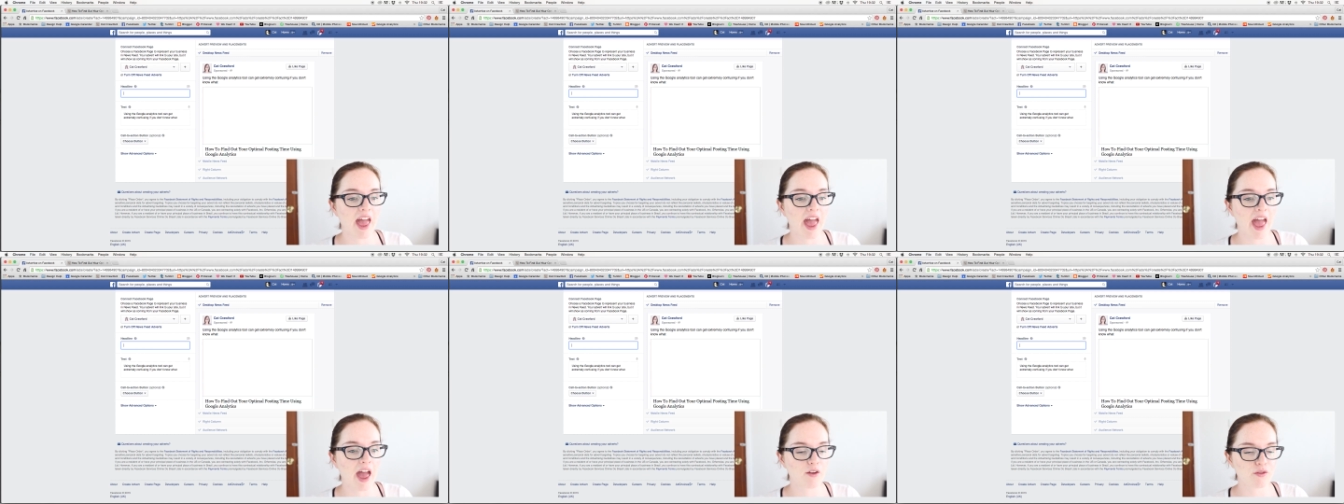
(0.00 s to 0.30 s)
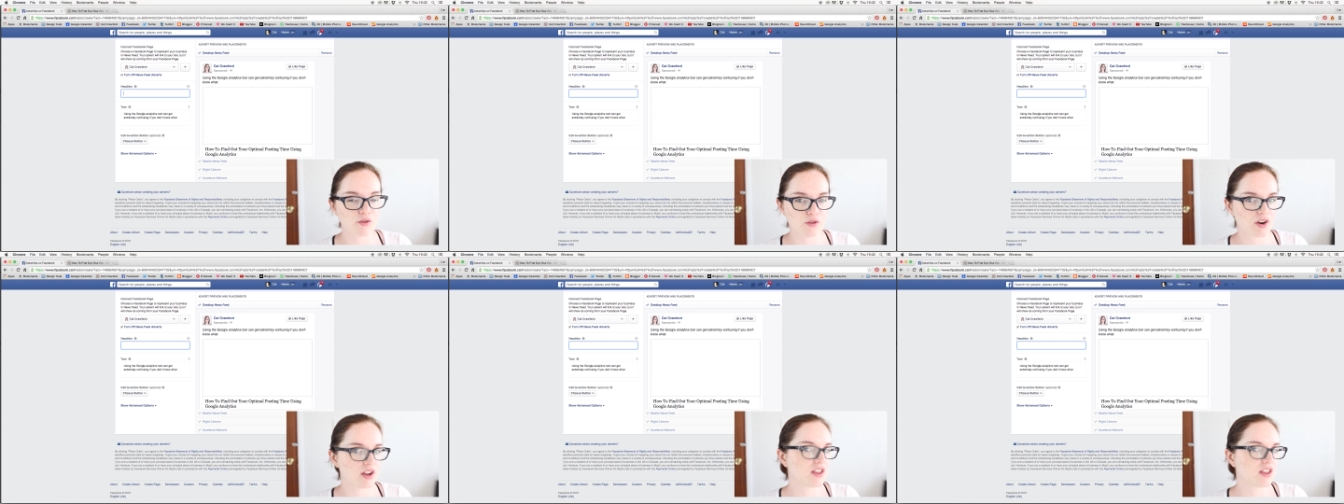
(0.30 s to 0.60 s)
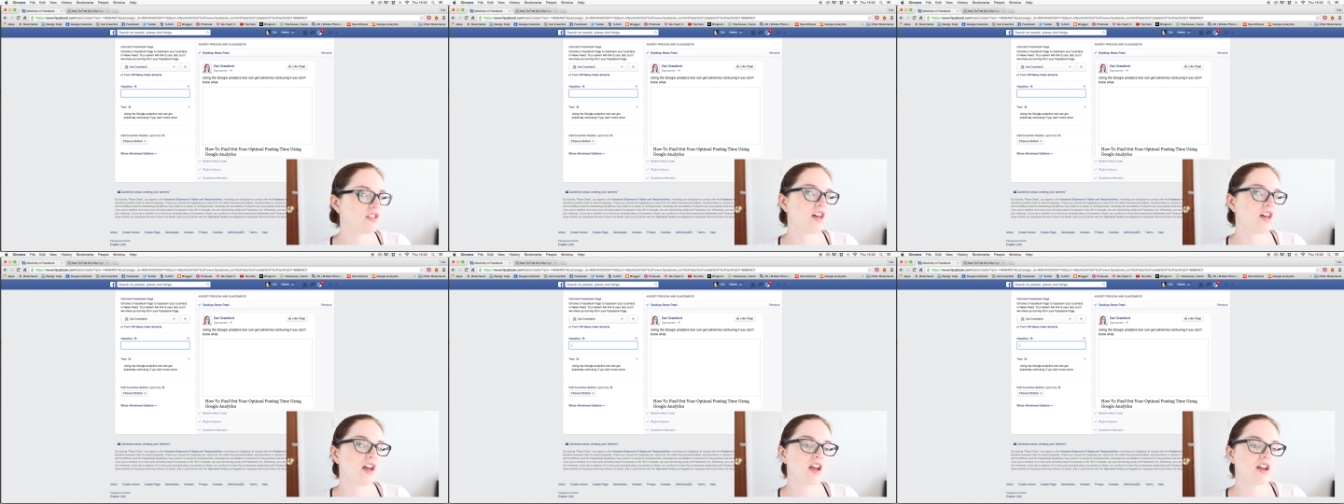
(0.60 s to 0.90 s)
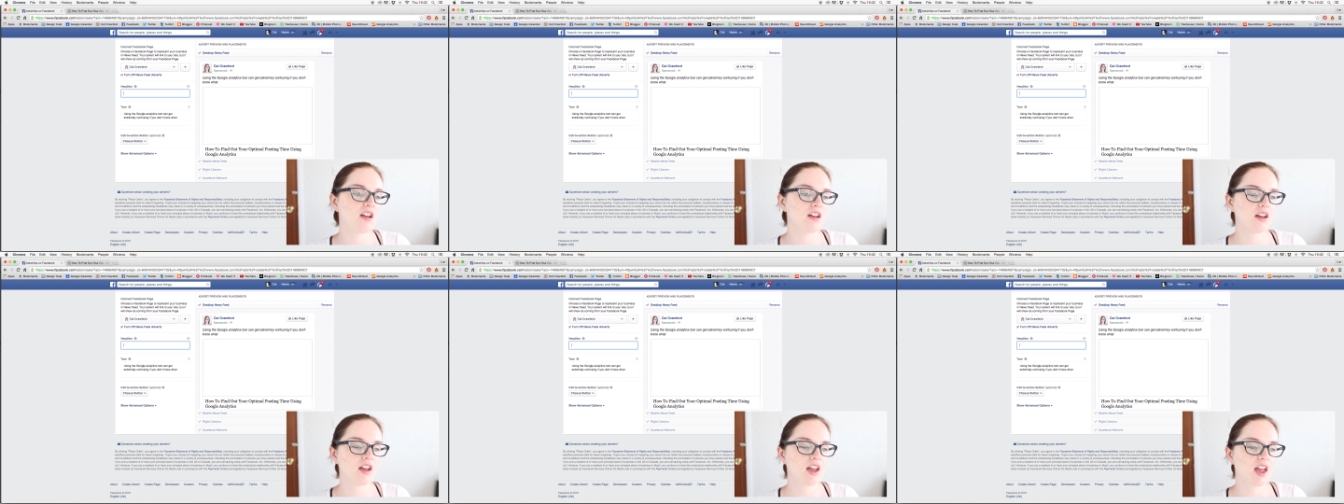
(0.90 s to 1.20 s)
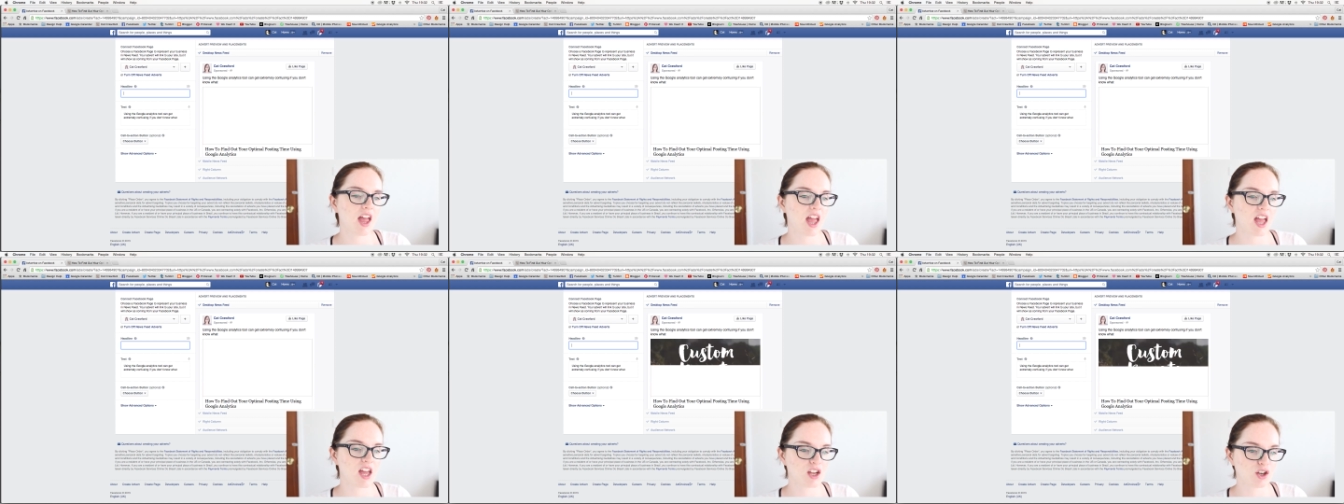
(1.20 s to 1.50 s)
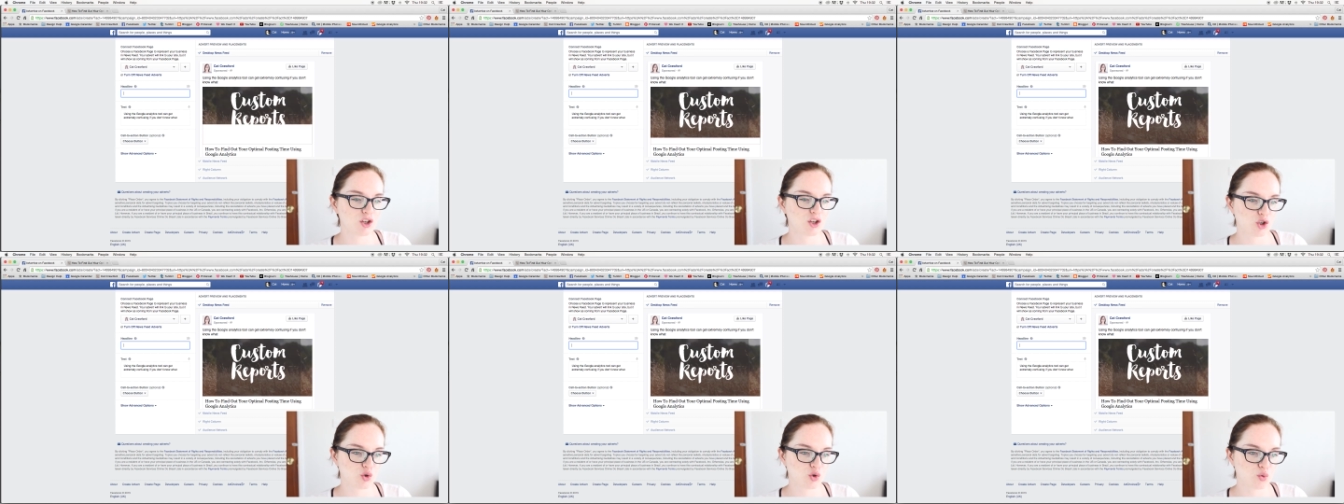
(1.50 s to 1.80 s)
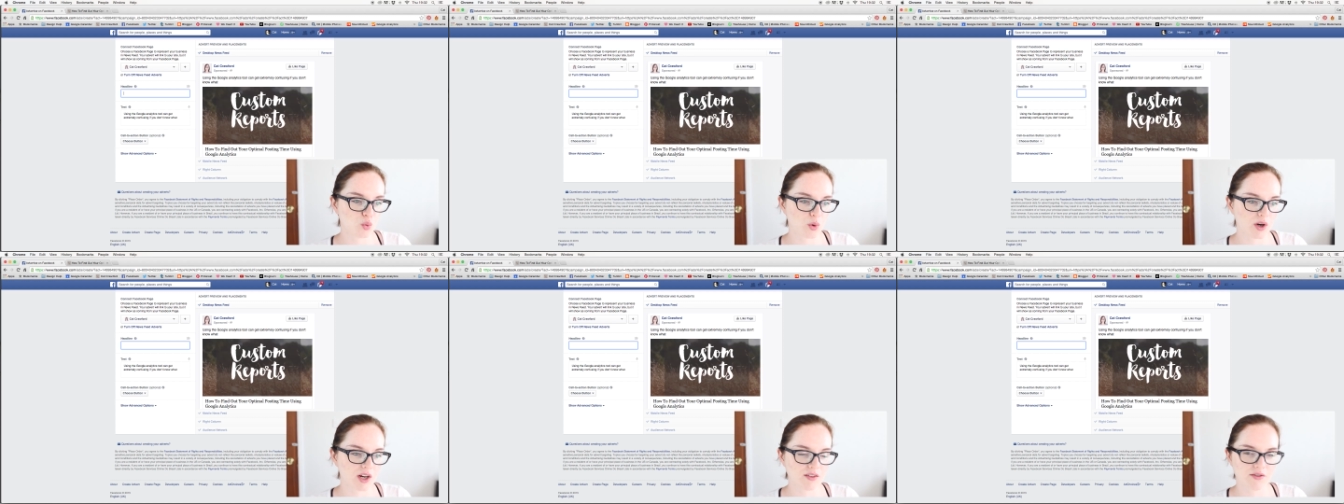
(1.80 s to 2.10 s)
everything in
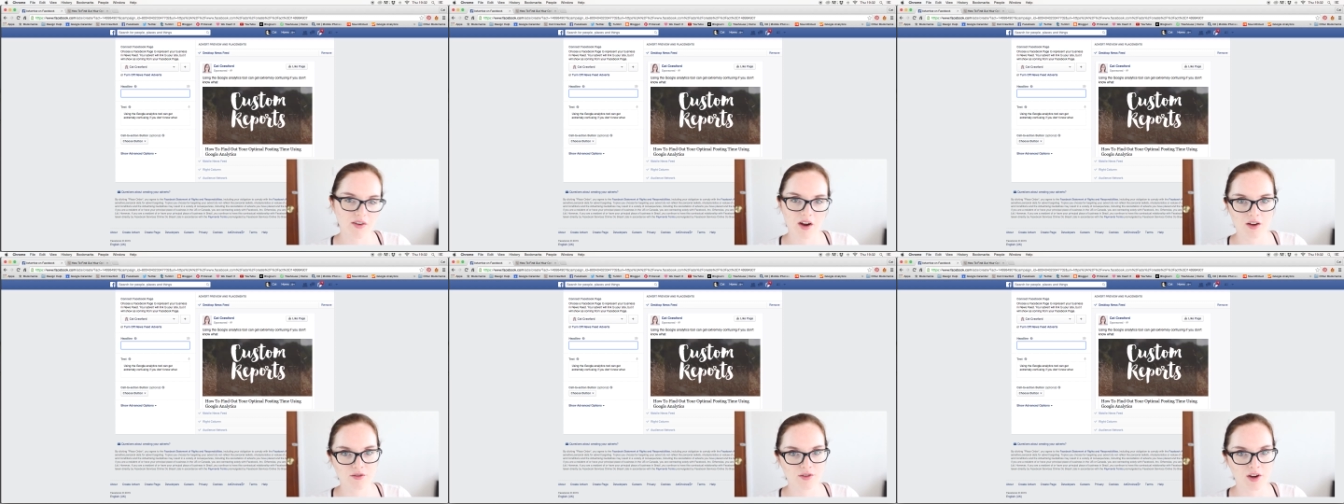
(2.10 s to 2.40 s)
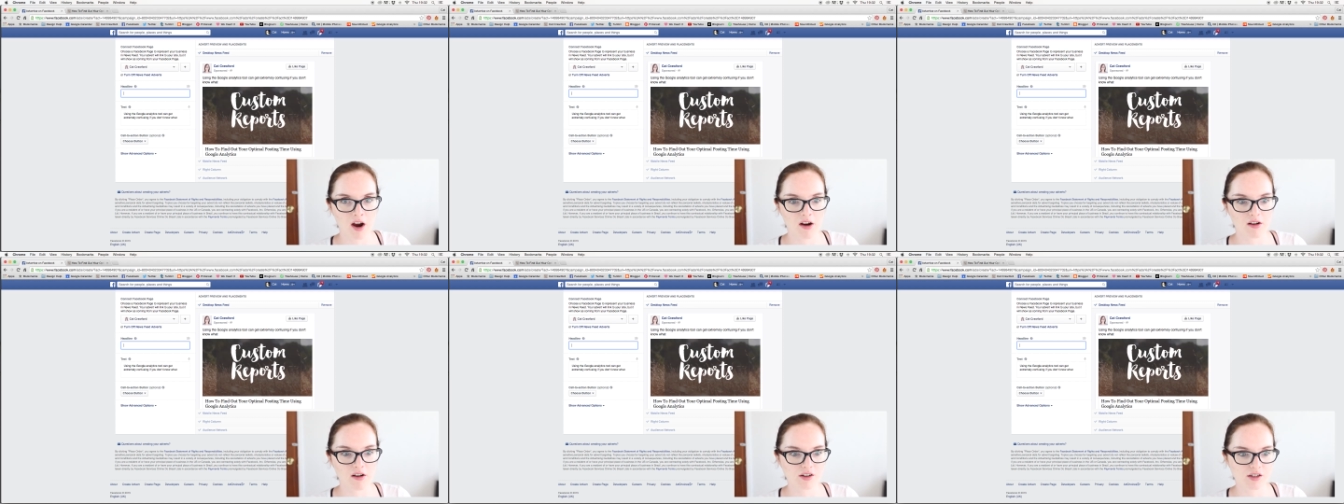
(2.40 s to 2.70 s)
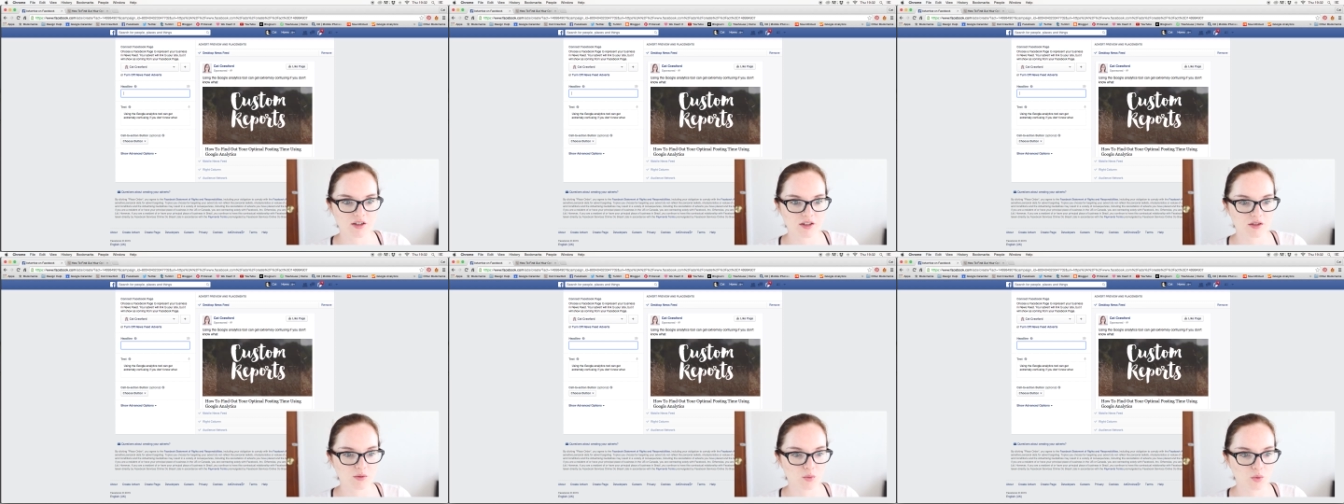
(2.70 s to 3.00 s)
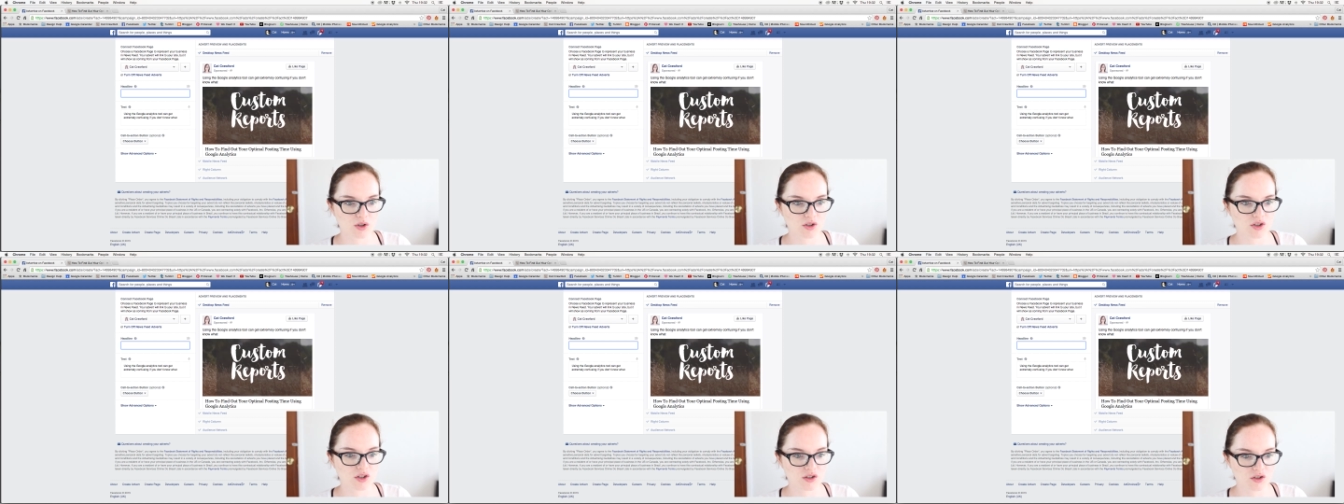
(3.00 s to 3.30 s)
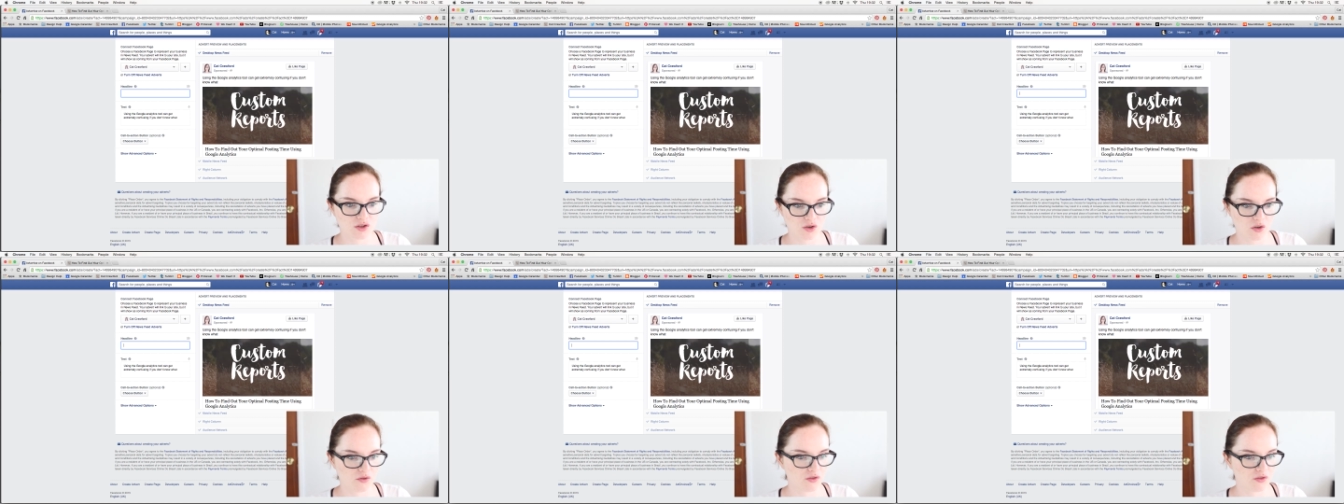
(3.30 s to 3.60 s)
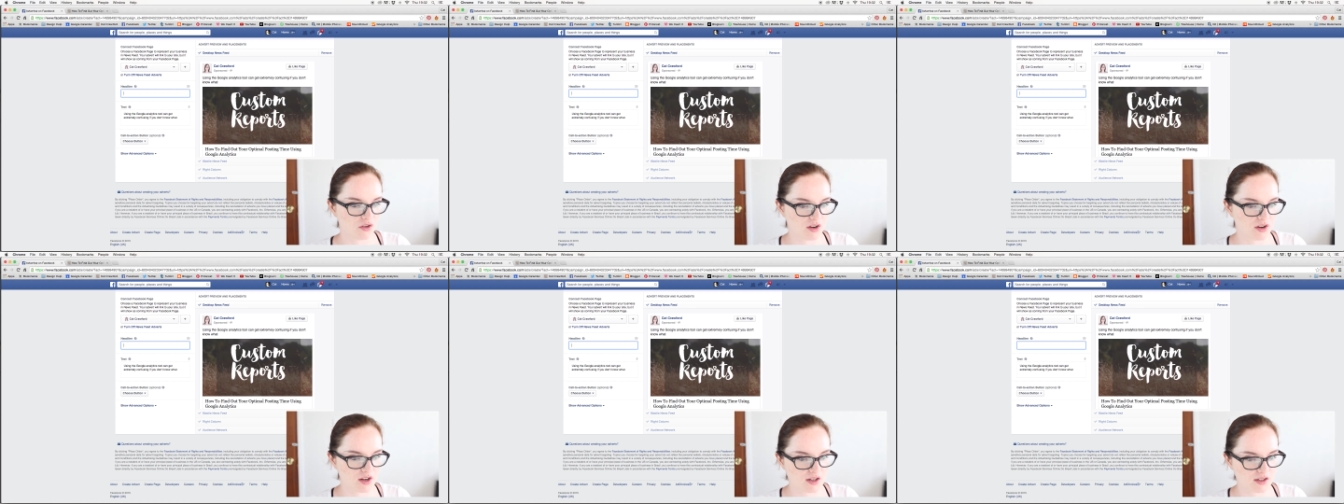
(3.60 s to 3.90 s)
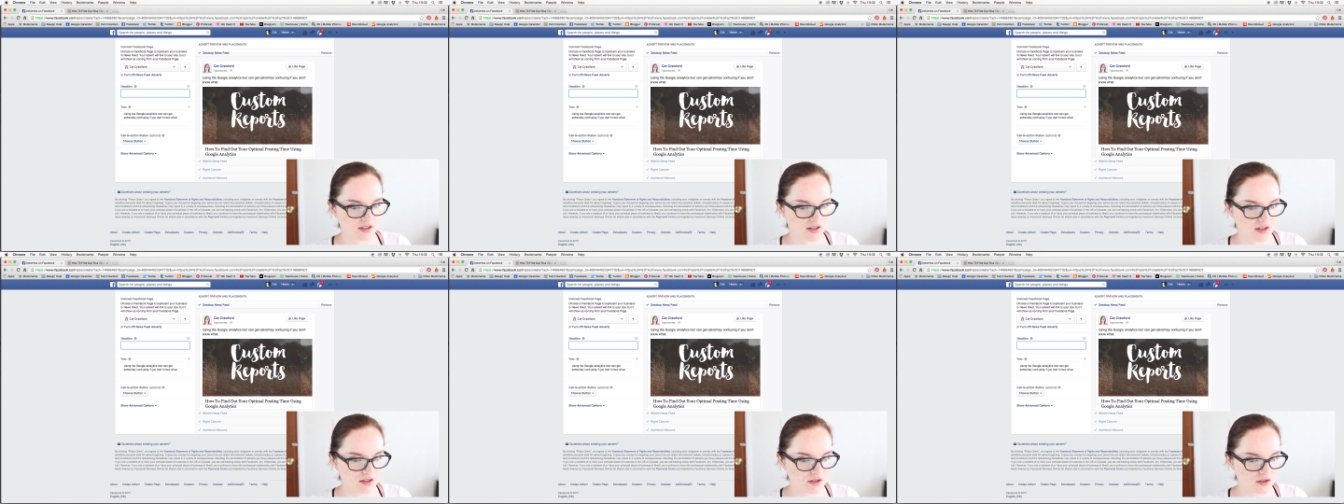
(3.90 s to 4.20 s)
25 characters, which is not very easy.